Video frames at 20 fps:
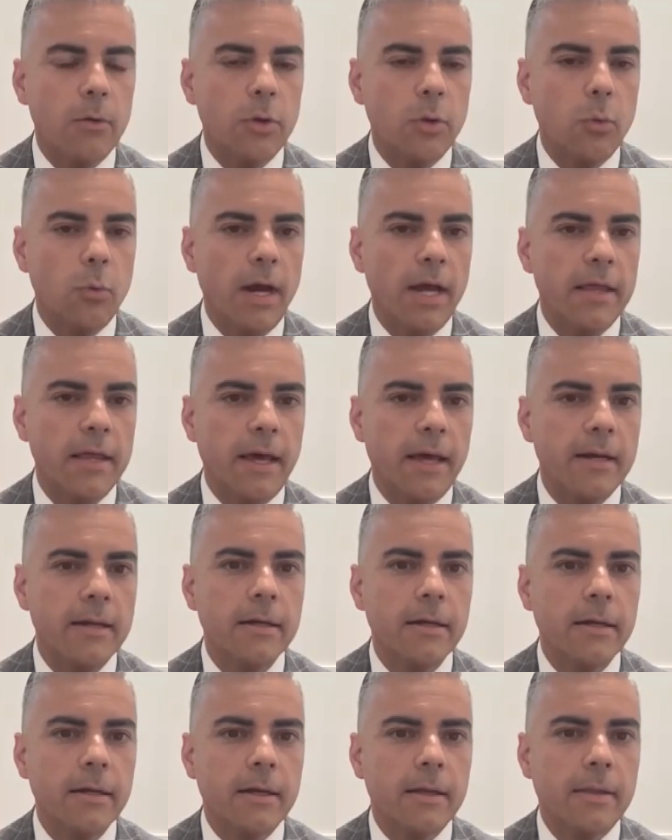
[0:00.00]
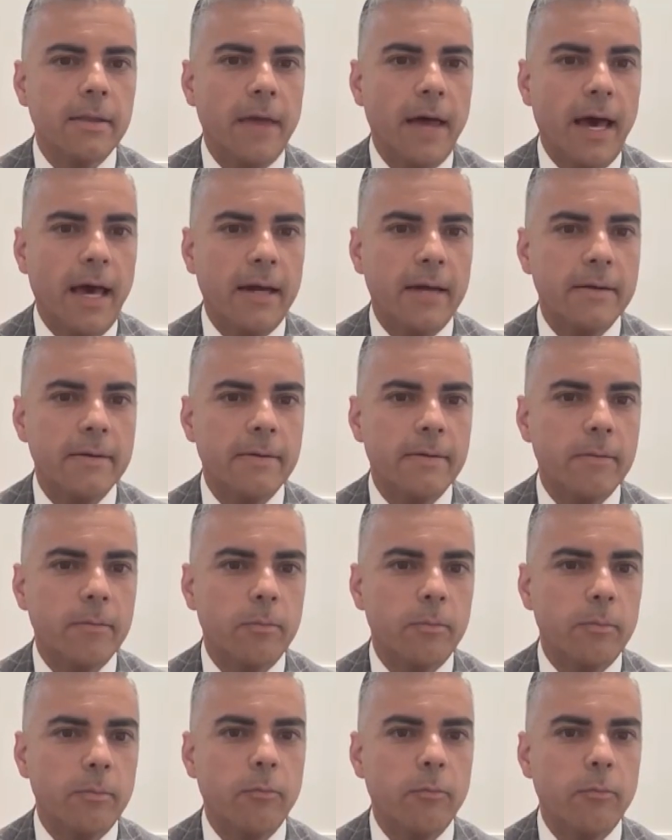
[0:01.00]
in the way that
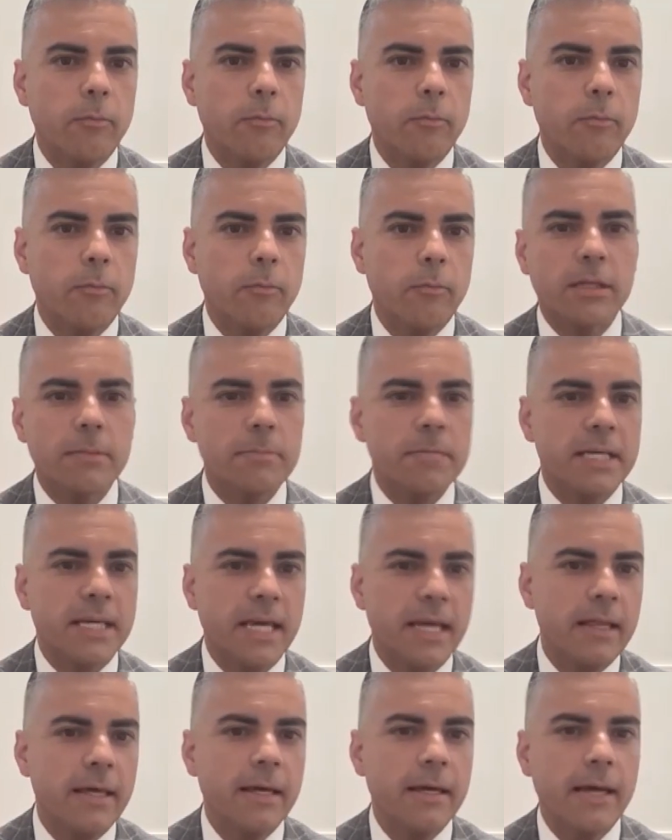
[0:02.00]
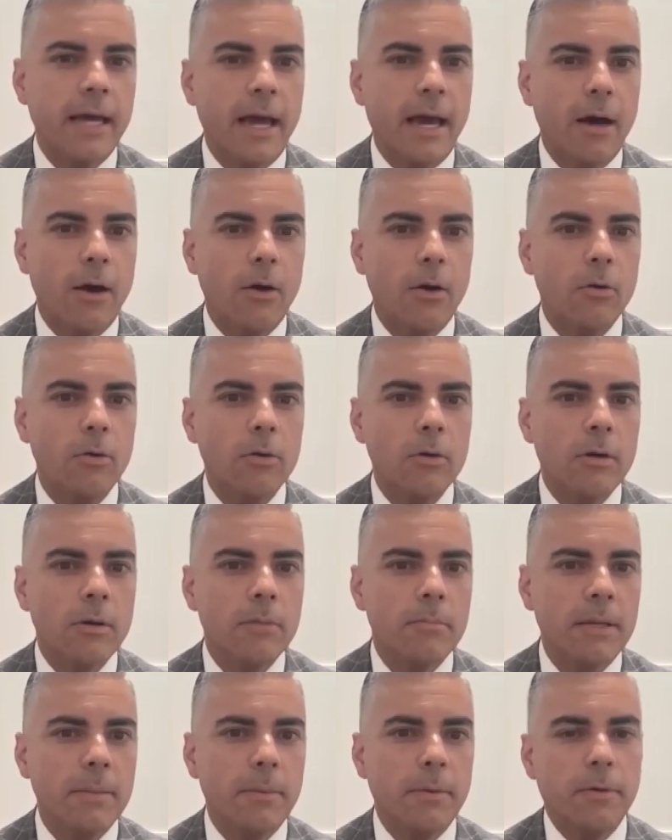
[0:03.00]
you look at the beginning, how
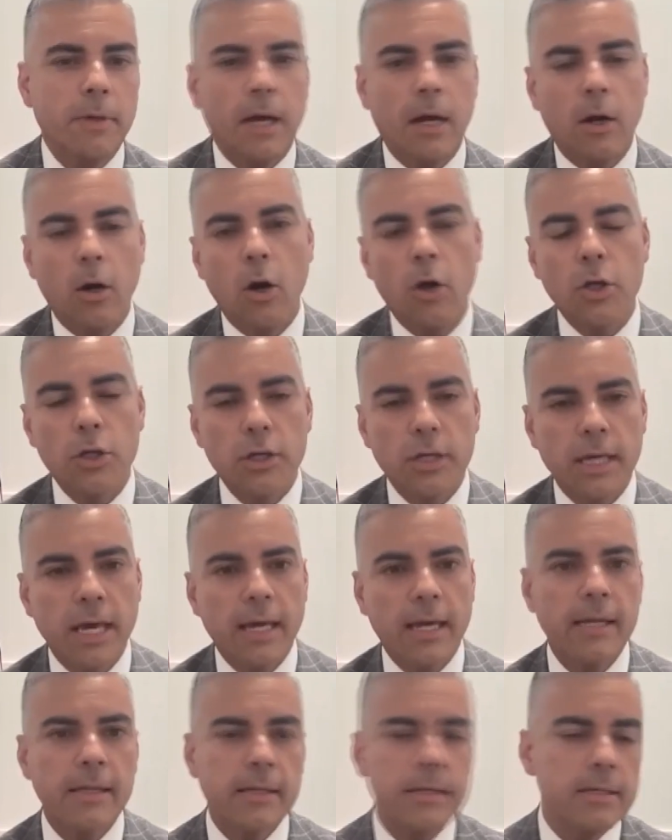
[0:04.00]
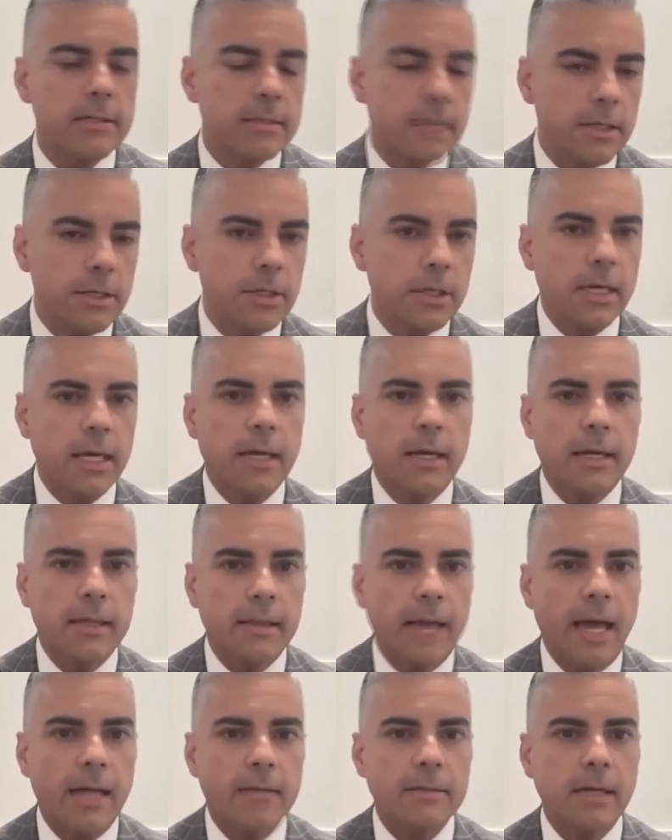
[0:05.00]
people thought, oh, you can't get this done, you can't
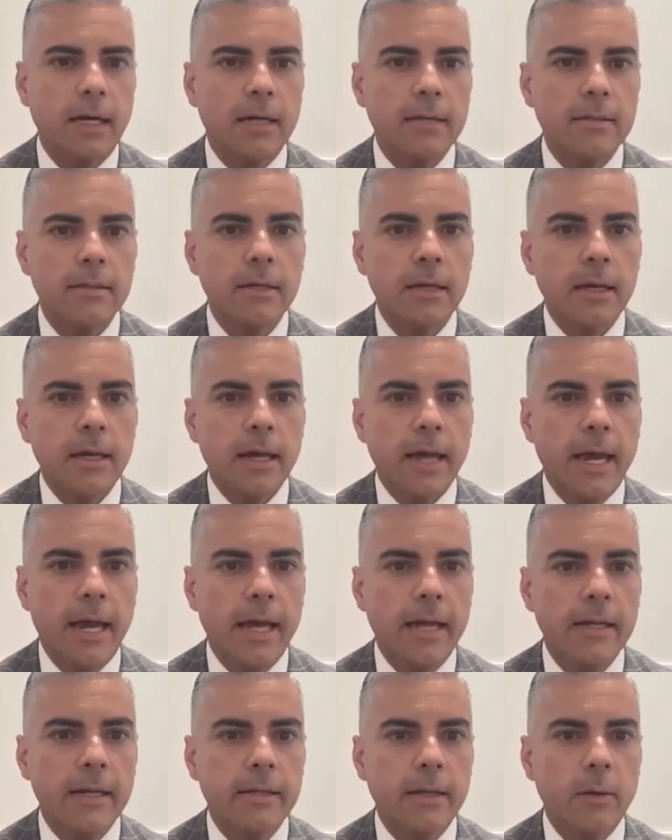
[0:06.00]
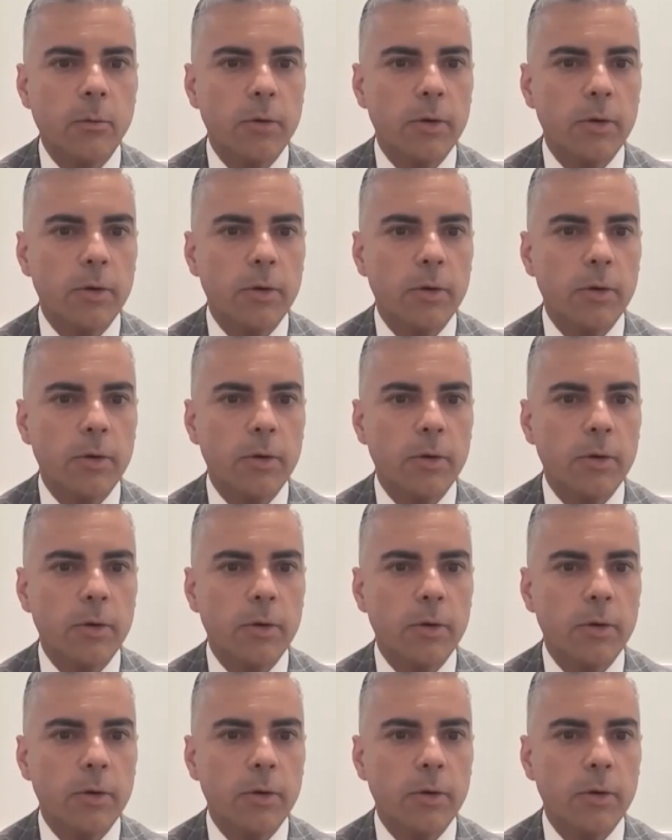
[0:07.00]
get that done. And